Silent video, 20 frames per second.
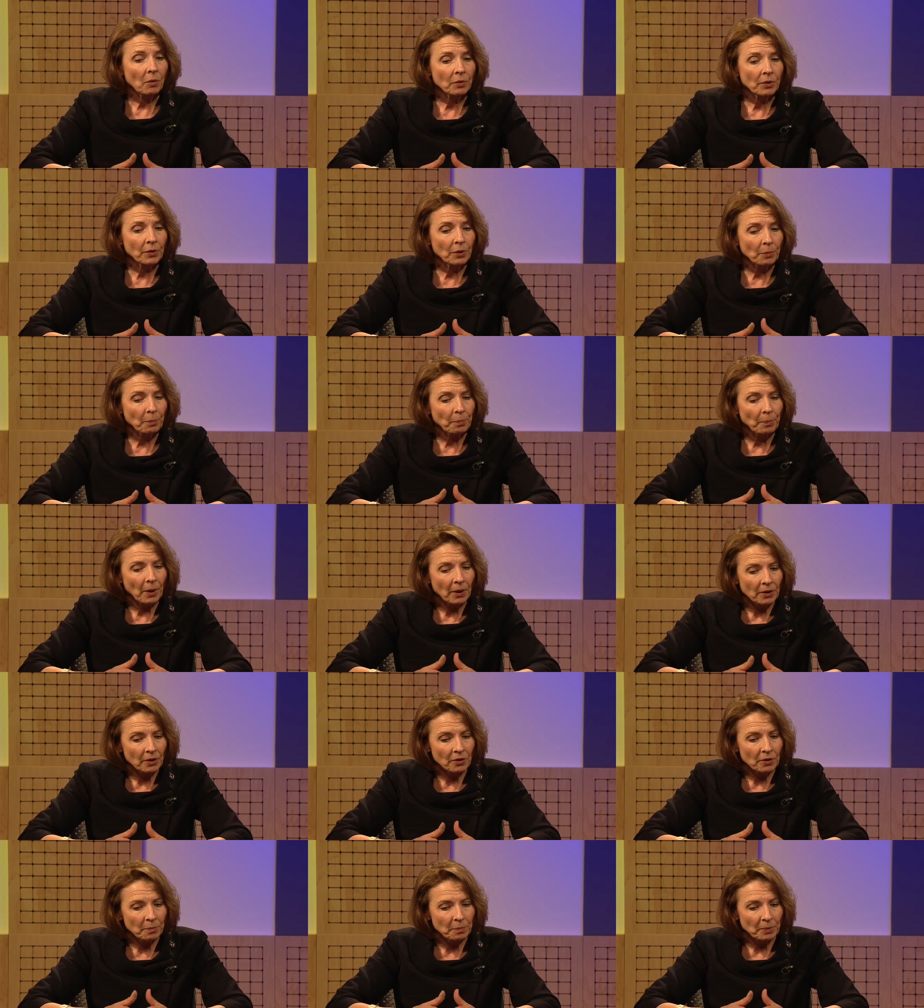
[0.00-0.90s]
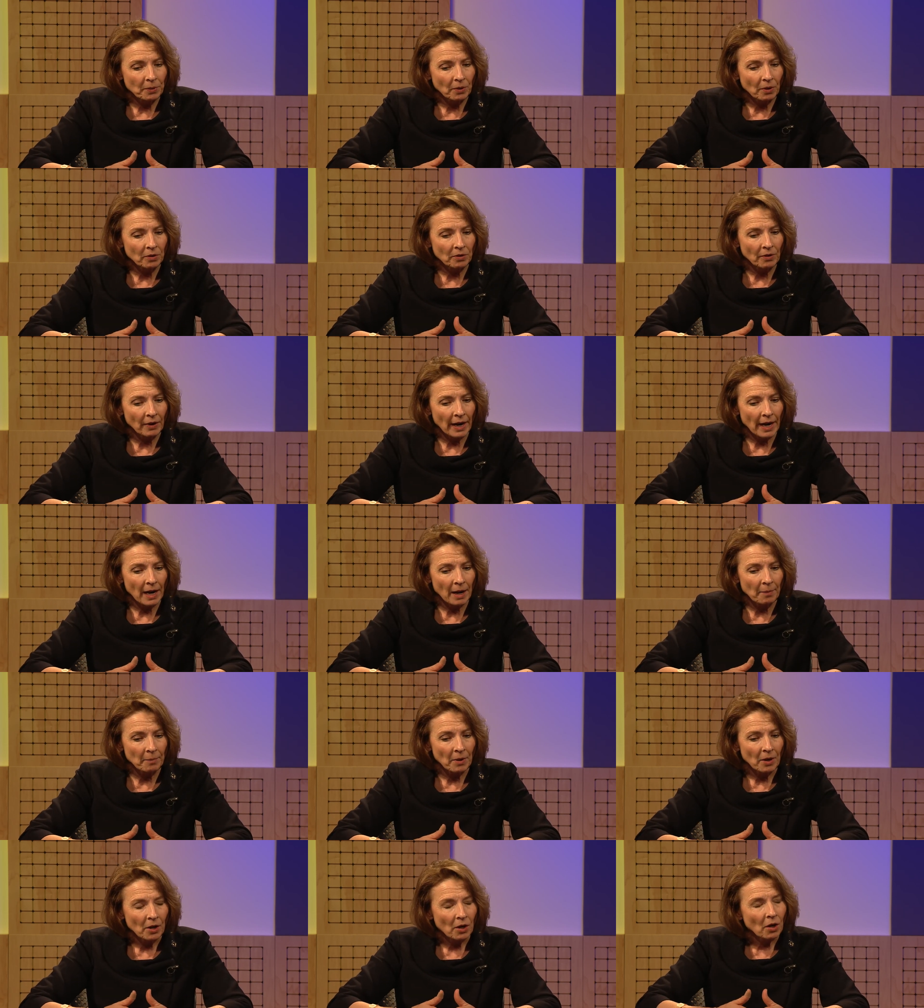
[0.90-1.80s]
The part of the
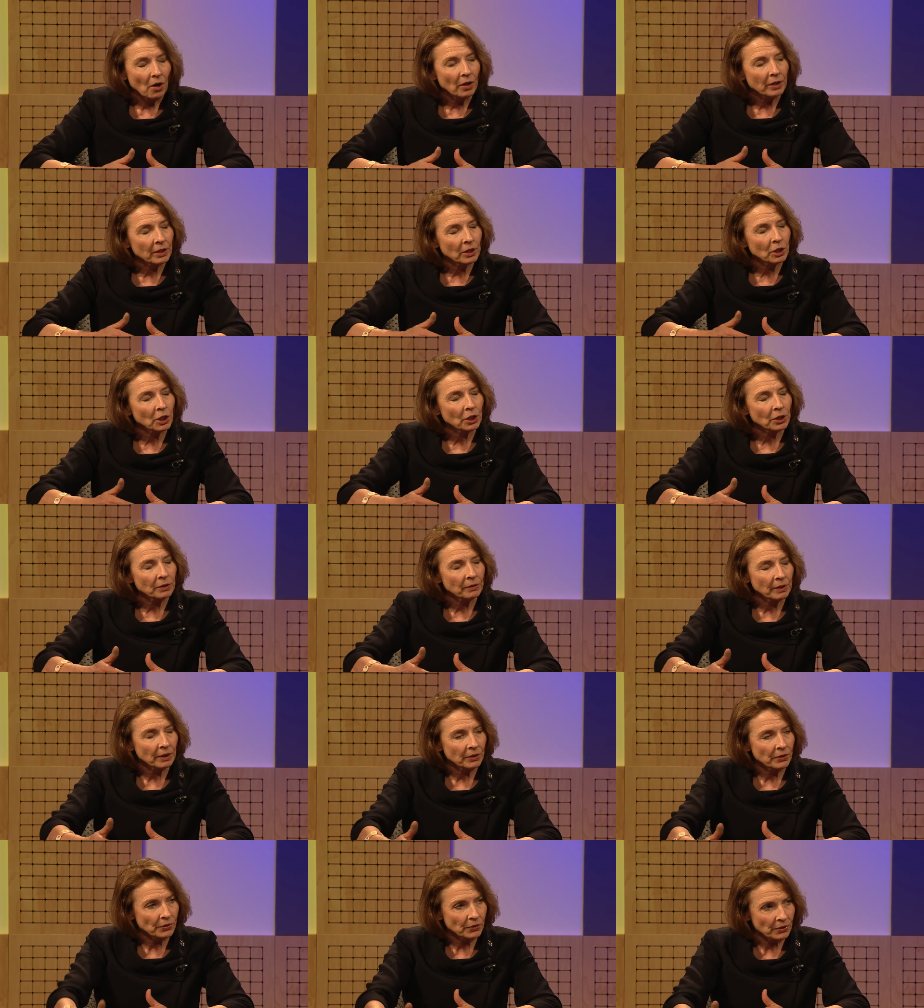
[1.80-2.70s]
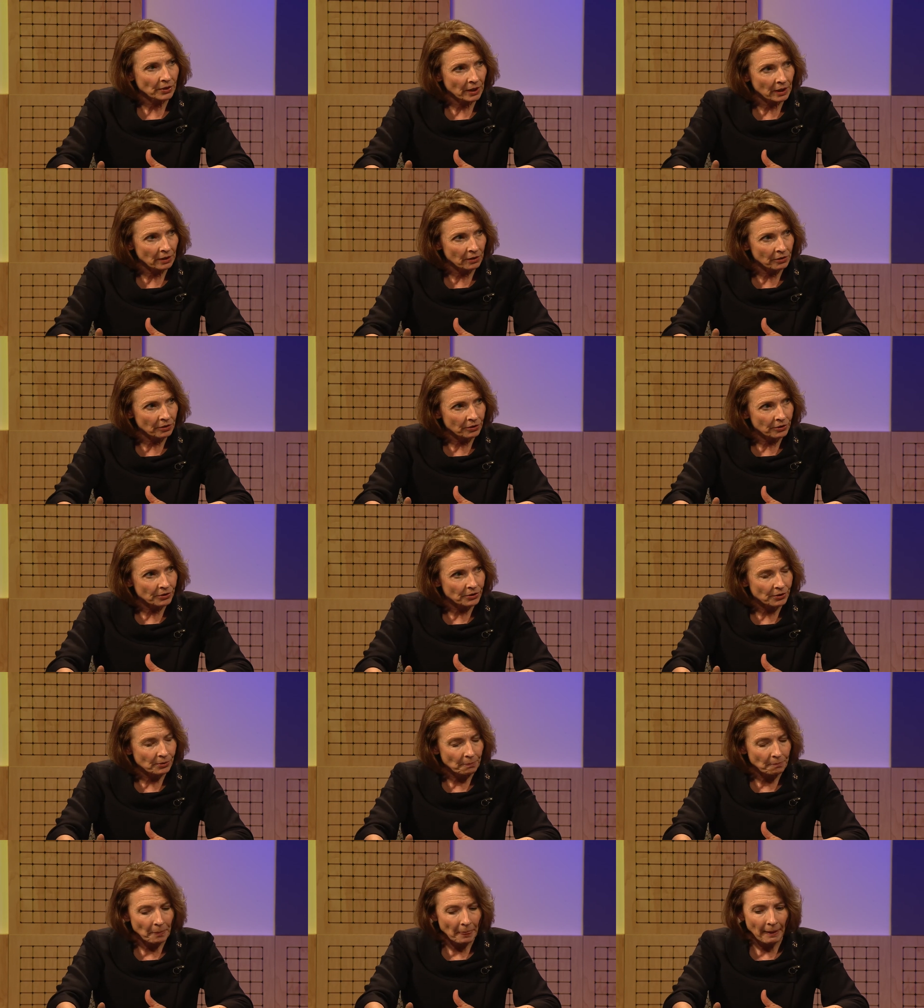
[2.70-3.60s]
program included
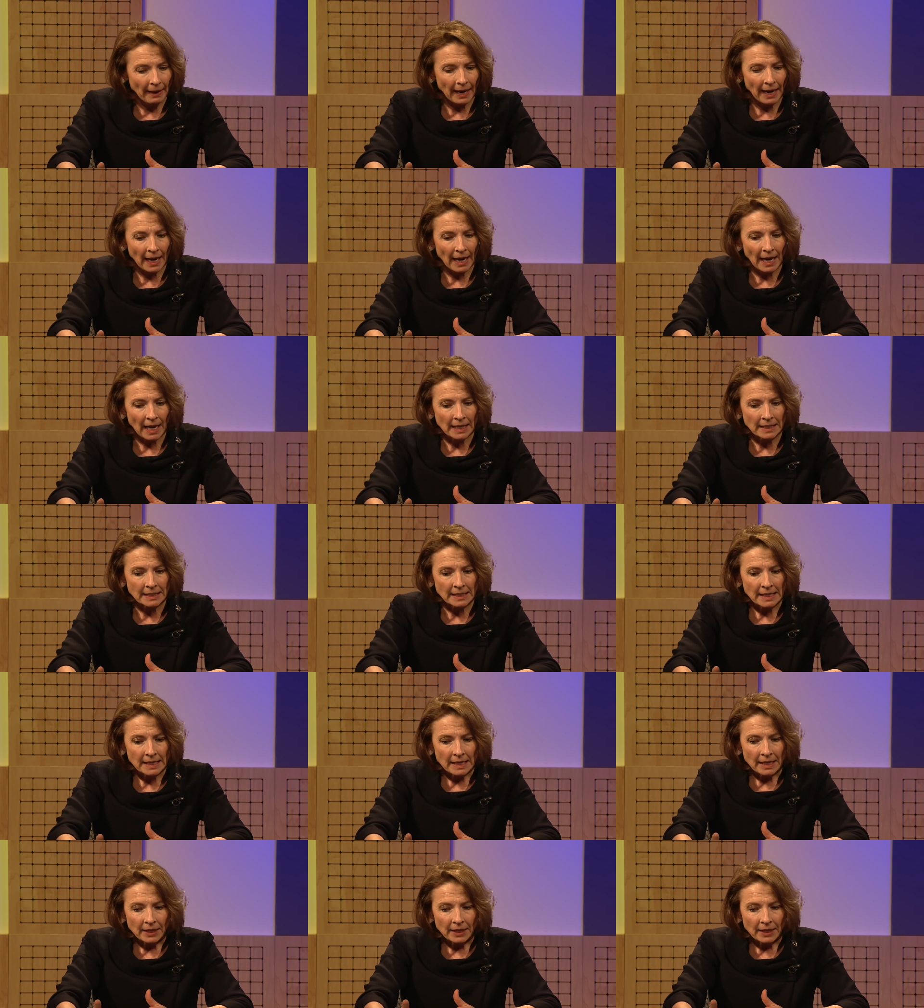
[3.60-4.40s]
seniors and